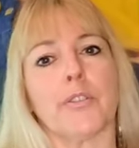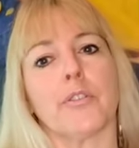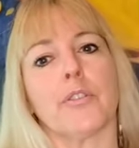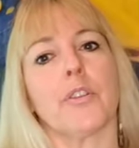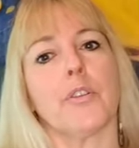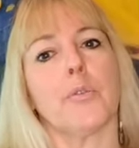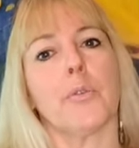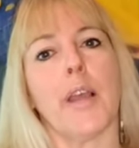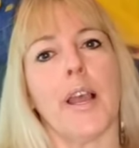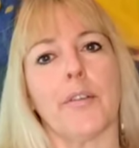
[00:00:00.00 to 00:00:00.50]
So
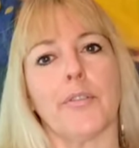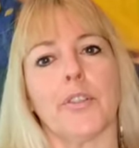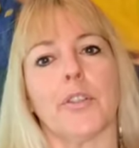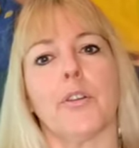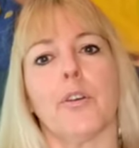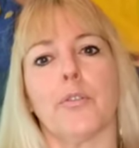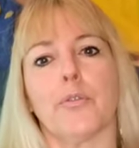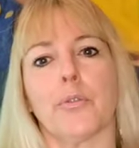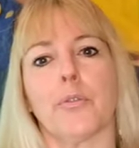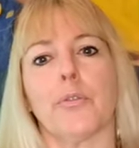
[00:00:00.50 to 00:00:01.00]
you have to
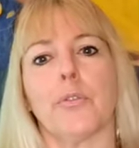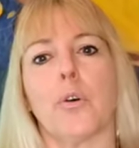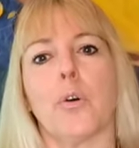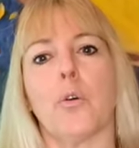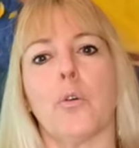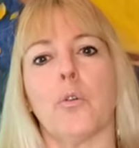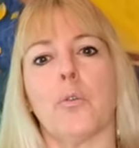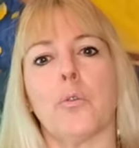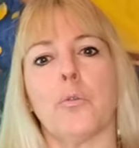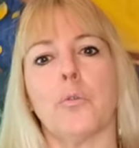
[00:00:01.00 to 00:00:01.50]
go through the
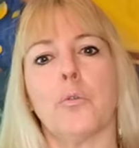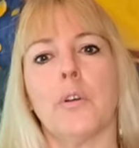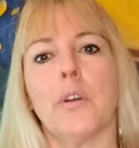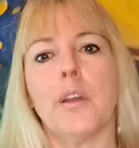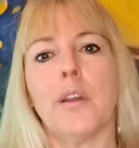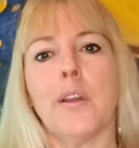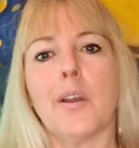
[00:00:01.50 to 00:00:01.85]
whole